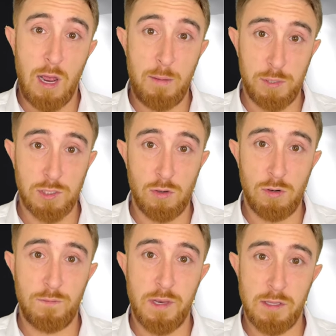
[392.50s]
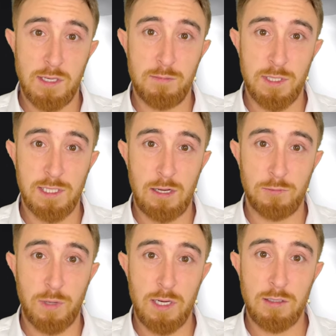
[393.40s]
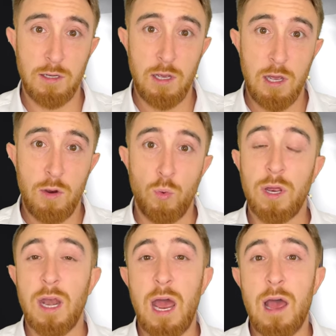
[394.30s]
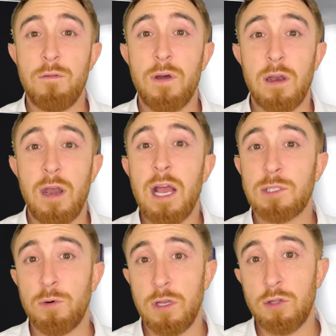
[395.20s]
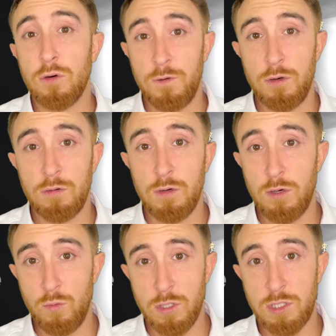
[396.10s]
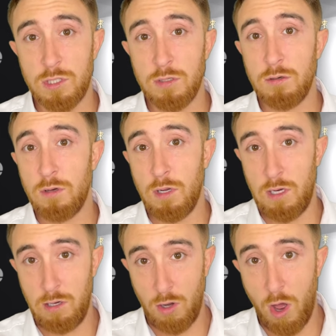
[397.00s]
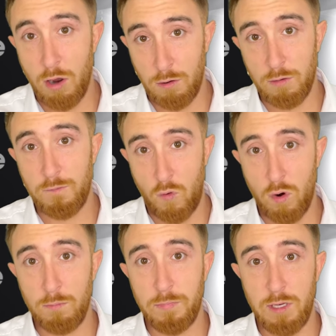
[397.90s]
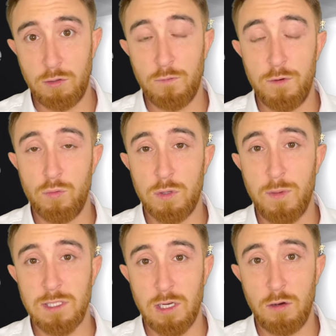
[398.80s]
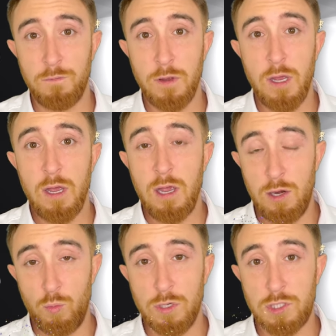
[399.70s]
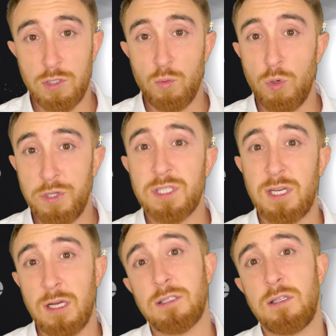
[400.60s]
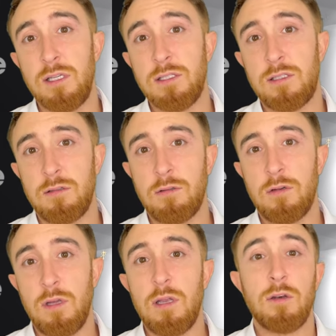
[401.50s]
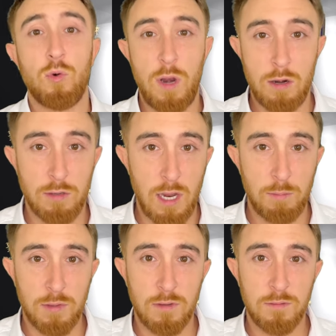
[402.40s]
episode of the ideaXme Soundbite, we're going to have an expert interview in which a longer form interview with myself in which we'll discuss these in greater depth.